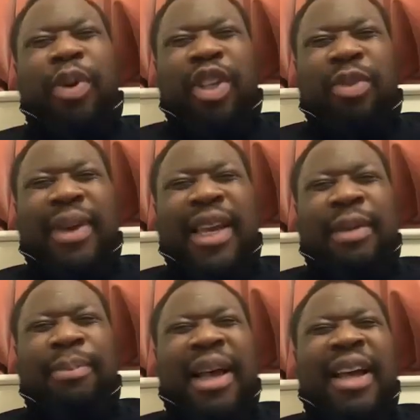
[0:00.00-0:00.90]
point you made
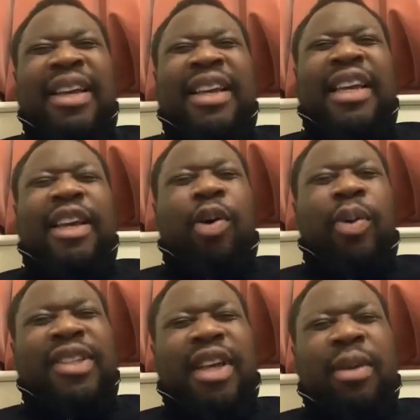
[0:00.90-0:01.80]
about it
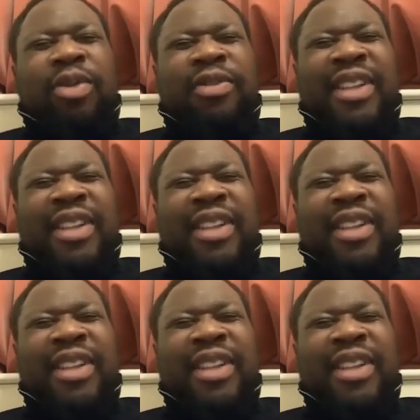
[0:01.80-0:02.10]
always comes with